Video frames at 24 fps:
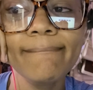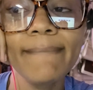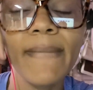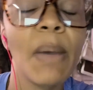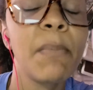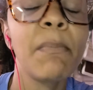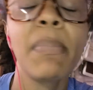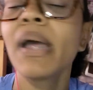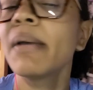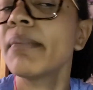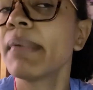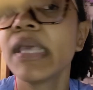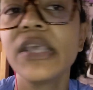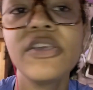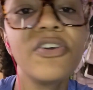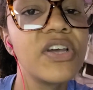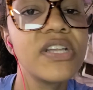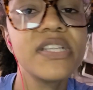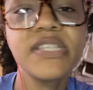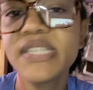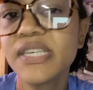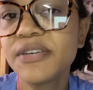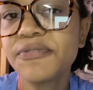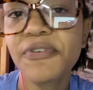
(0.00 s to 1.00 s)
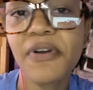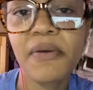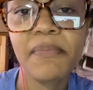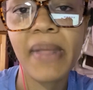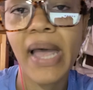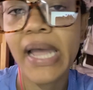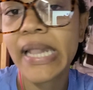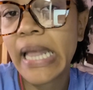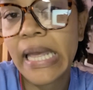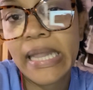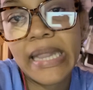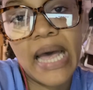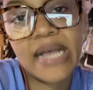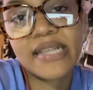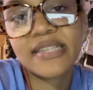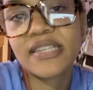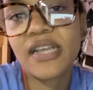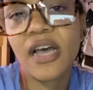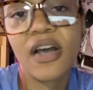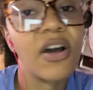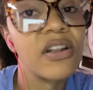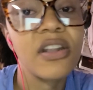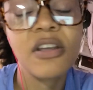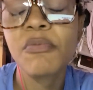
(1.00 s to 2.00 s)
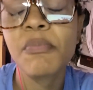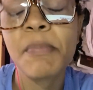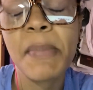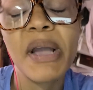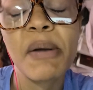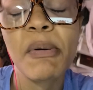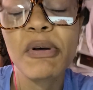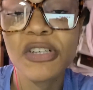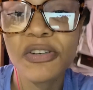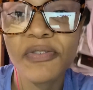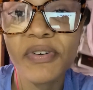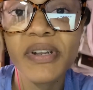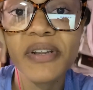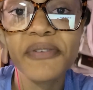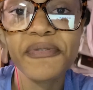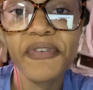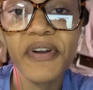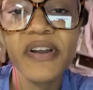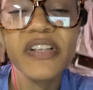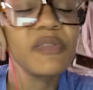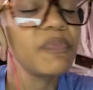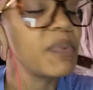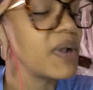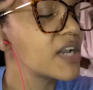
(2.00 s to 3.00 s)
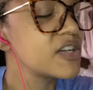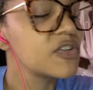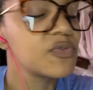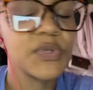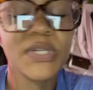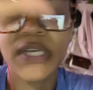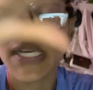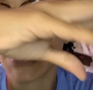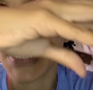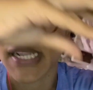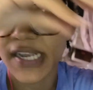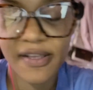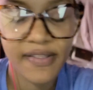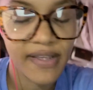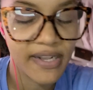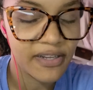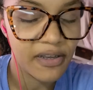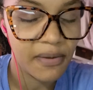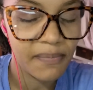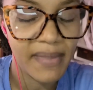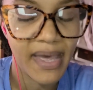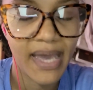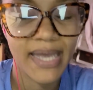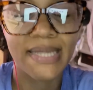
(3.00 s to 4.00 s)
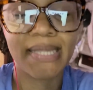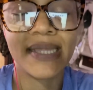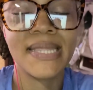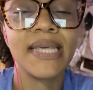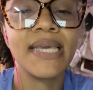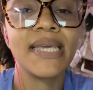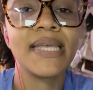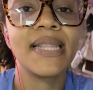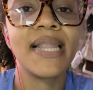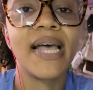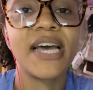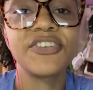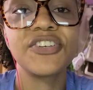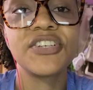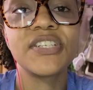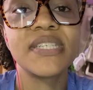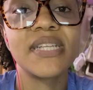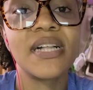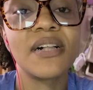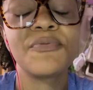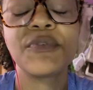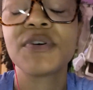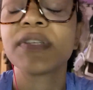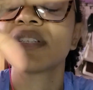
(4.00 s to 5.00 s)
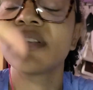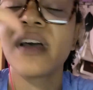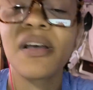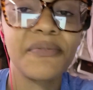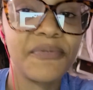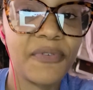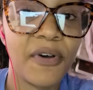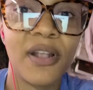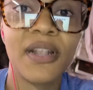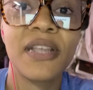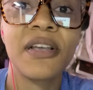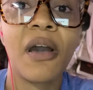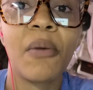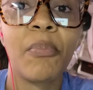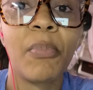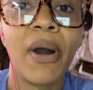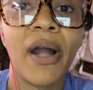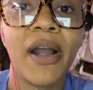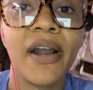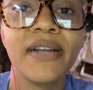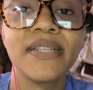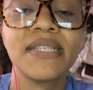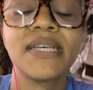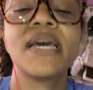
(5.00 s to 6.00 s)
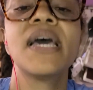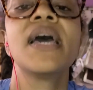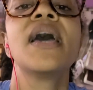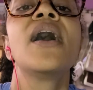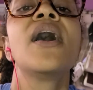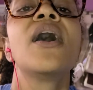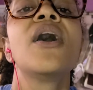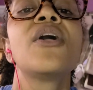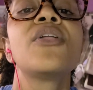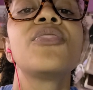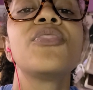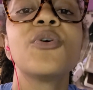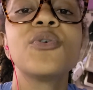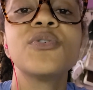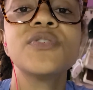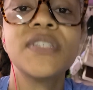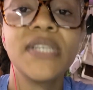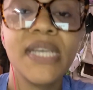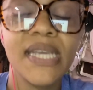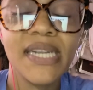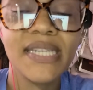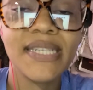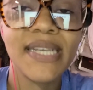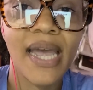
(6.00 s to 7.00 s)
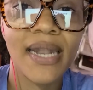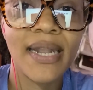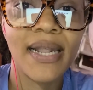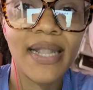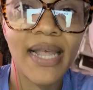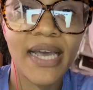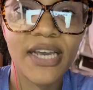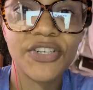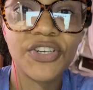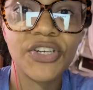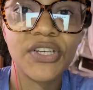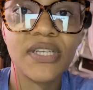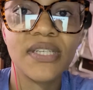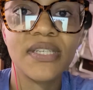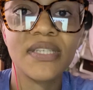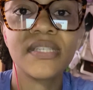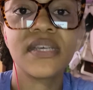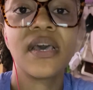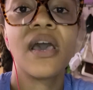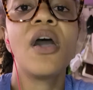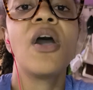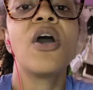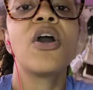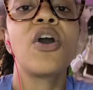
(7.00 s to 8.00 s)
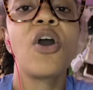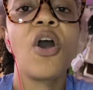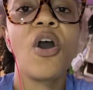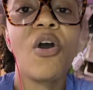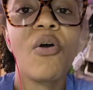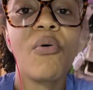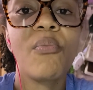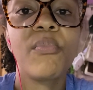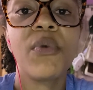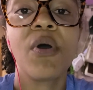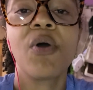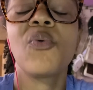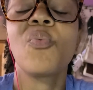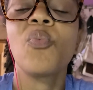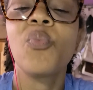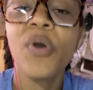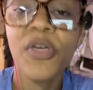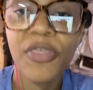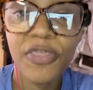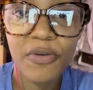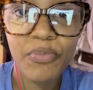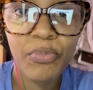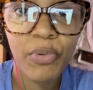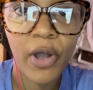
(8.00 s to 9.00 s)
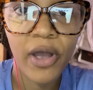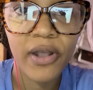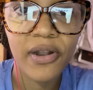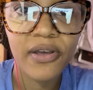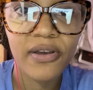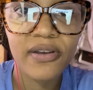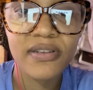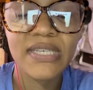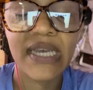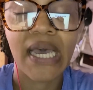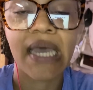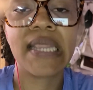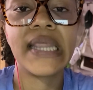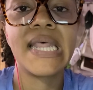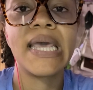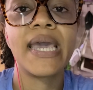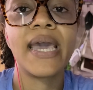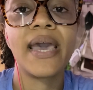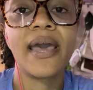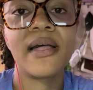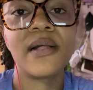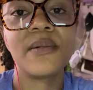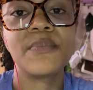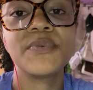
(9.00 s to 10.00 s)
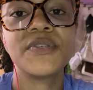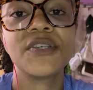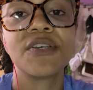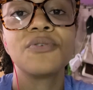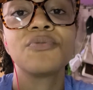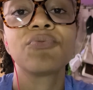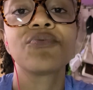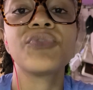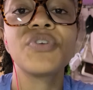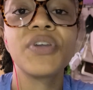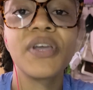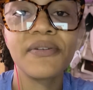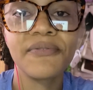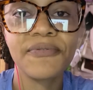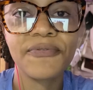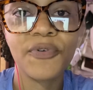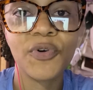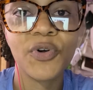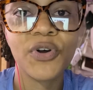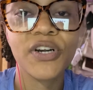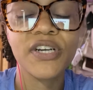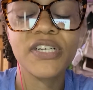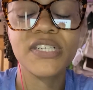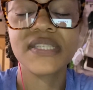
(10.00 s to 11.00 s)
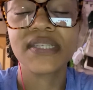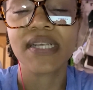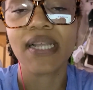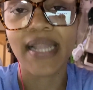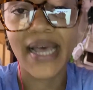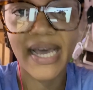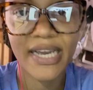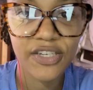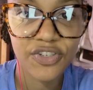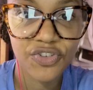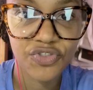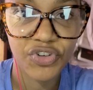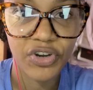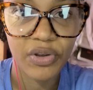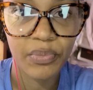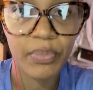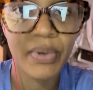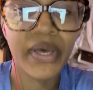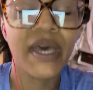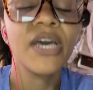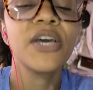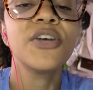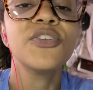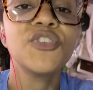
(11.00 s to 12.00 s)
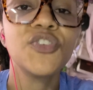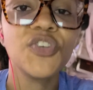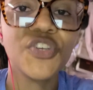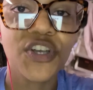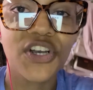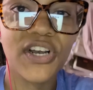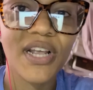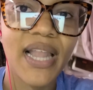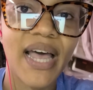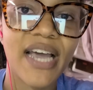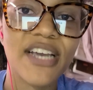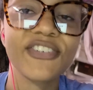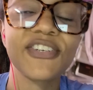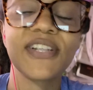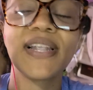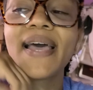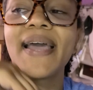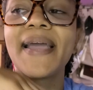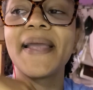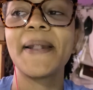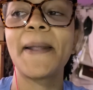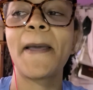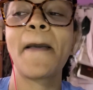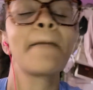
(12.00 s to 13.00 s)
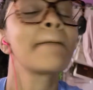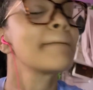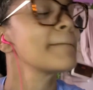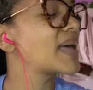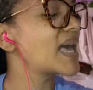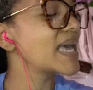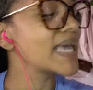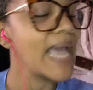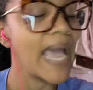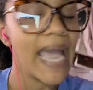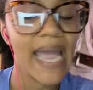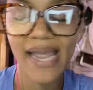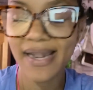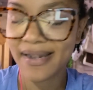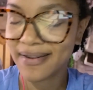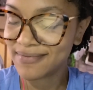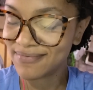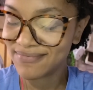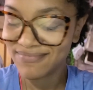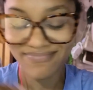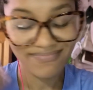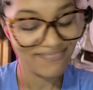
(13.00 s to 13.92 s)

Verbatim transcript: but you can see from that that that's not going to make much of a difference. But I just want to clear that up that the lash itself was not falling apart. Those teeny tiny lashes come with the product and they help to reinforce the lash strip to your lash line. Again,